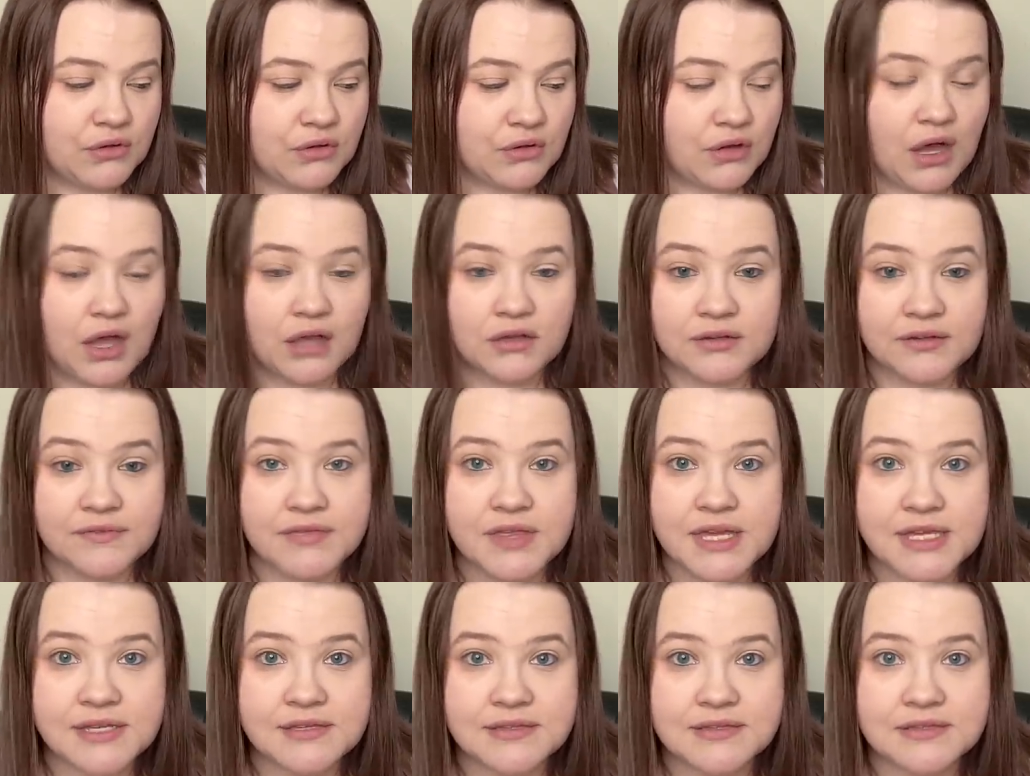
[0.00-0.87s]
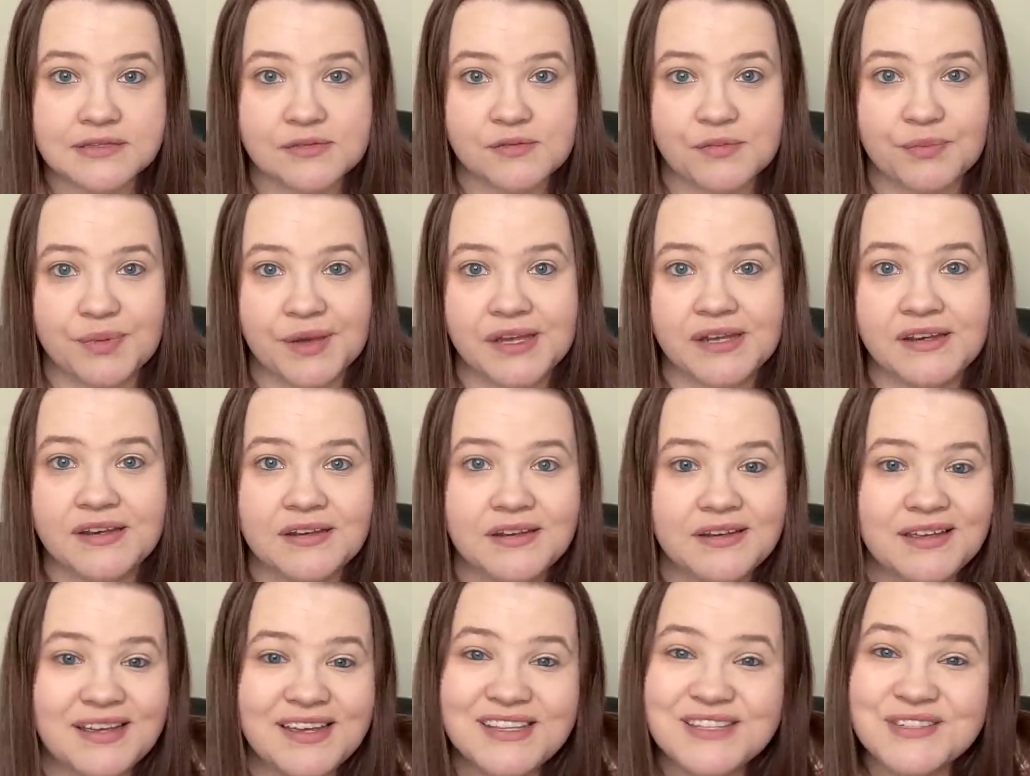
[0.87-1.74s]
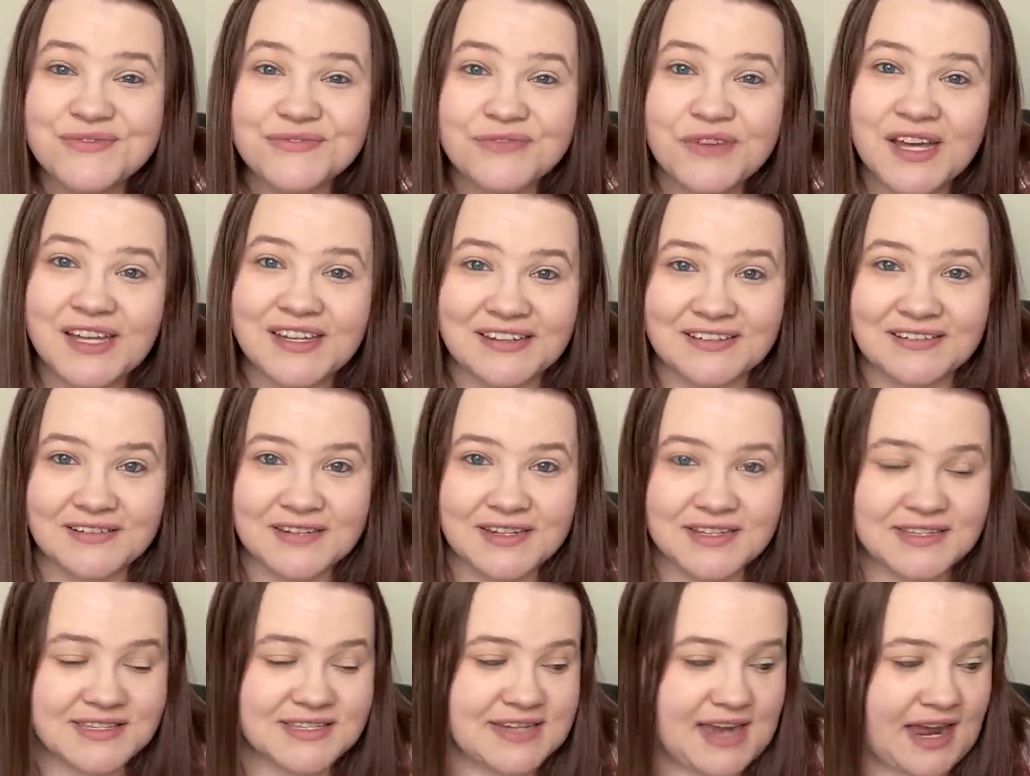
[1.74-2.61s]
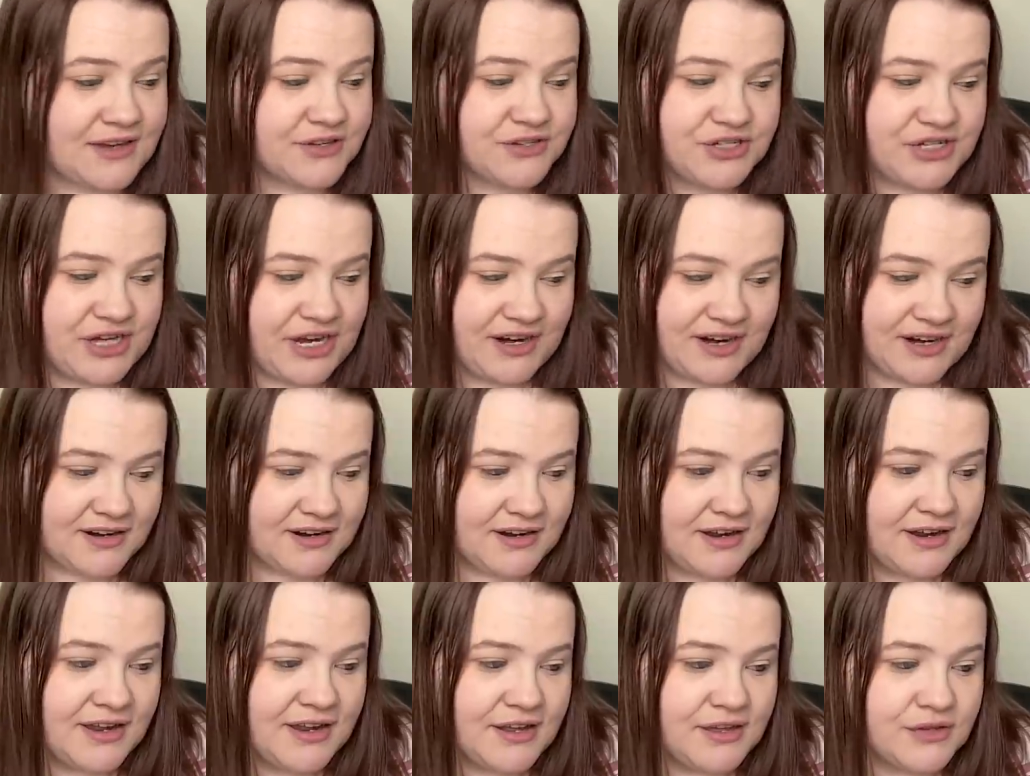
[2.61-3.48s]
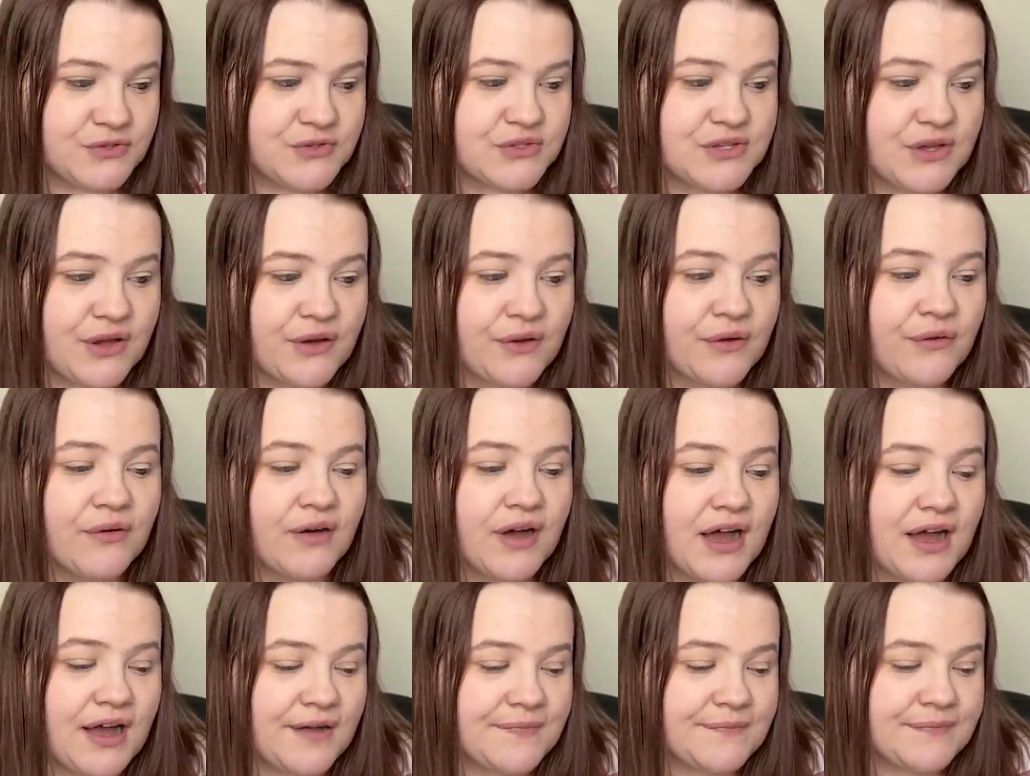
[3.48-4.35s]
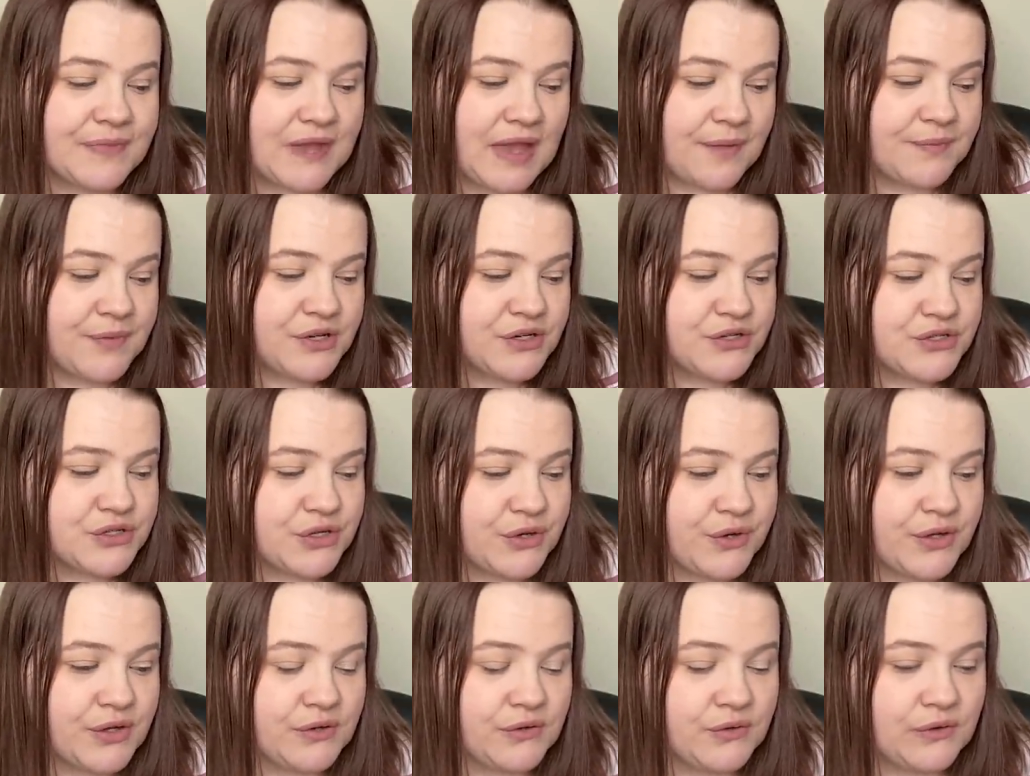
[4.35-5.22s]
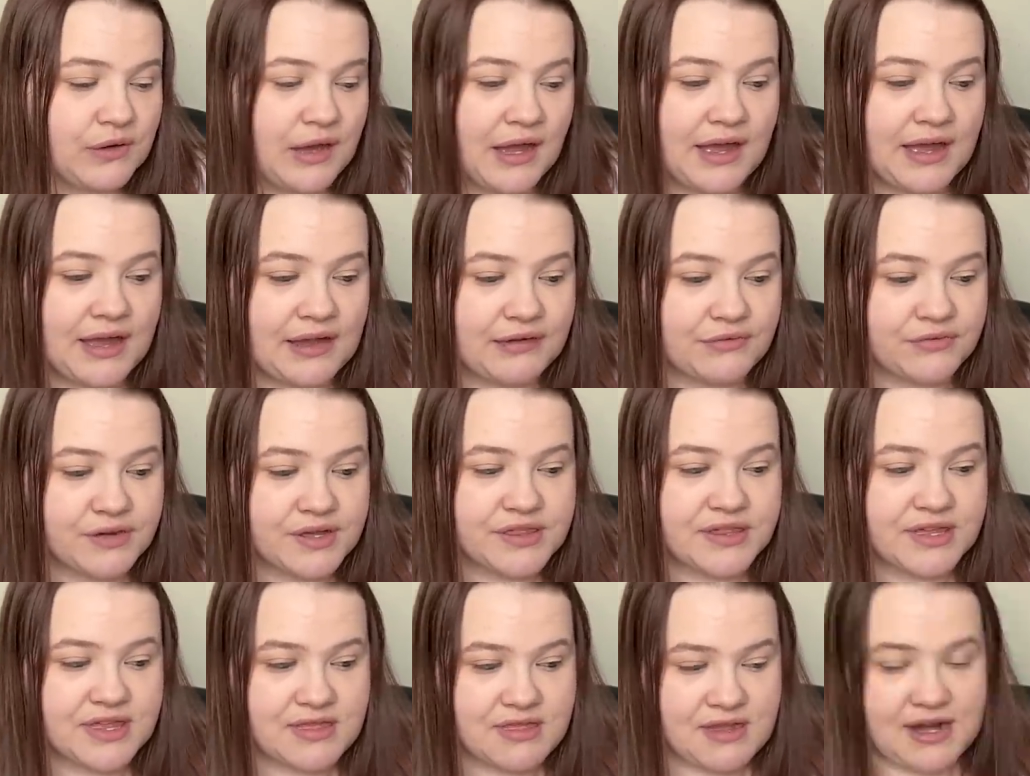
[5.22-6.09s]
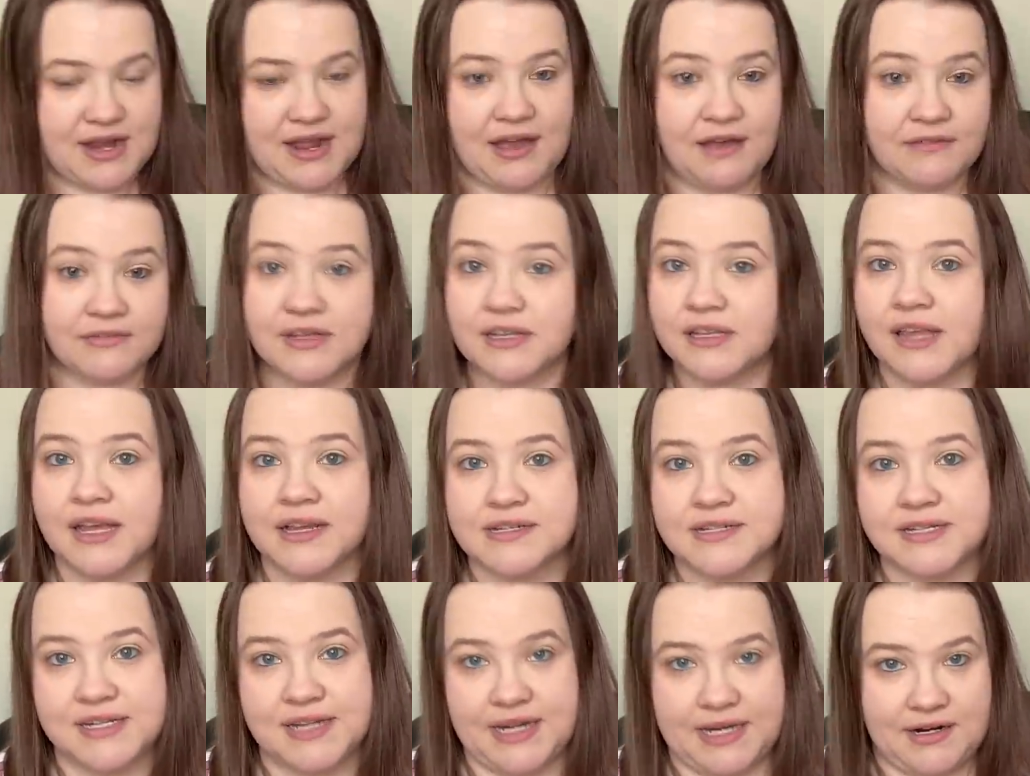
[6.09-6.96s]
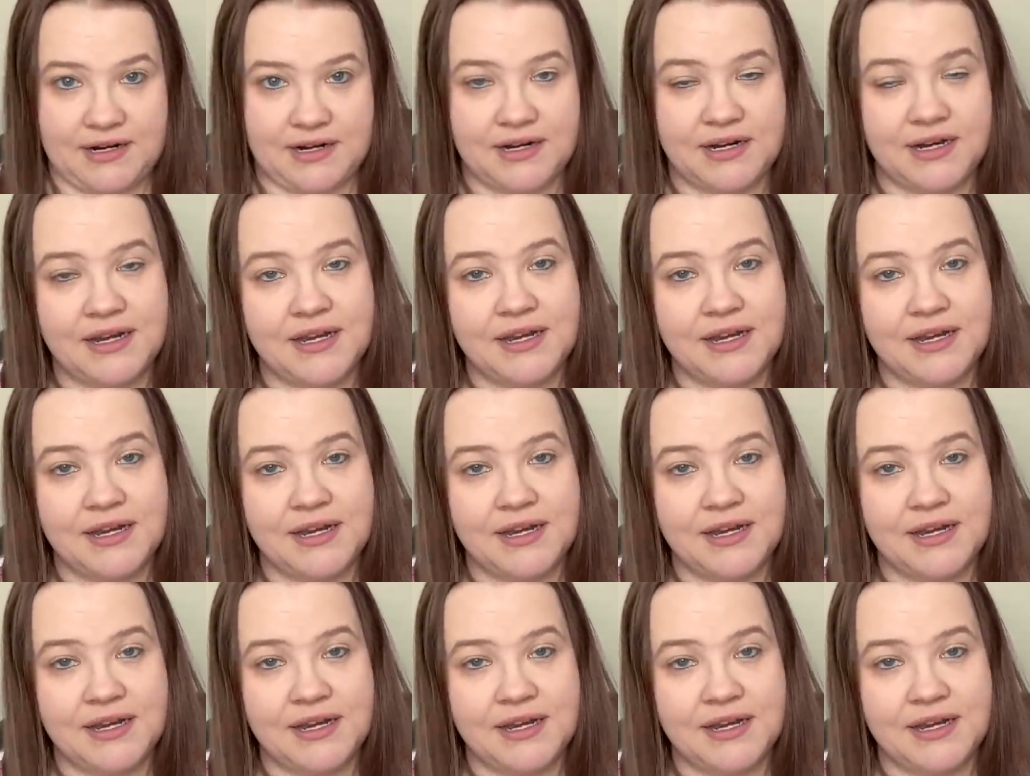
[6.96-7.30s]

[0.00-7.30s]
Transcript: all of this, but it's fun, stash share. So I'm going to show you everything that I have collected here.